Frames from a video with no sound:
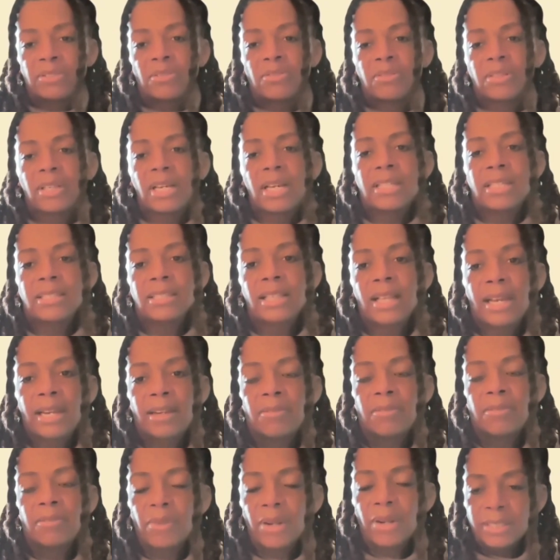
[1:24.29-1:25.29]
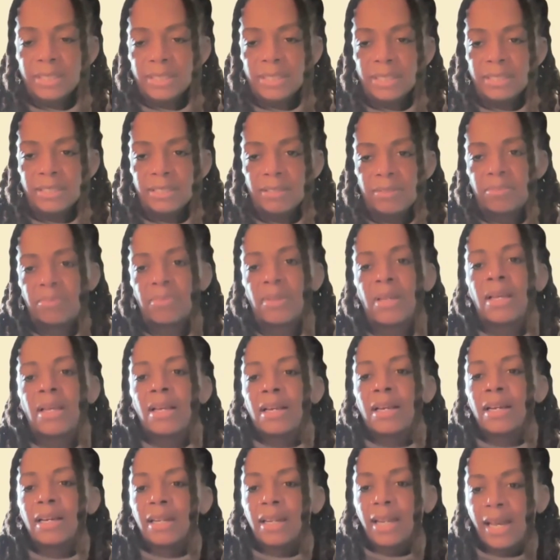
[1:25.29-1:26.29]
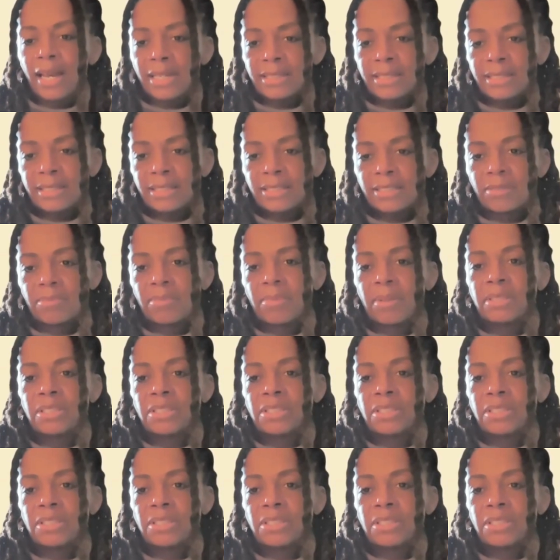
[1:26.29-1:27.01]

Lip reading: So things like racism, classism,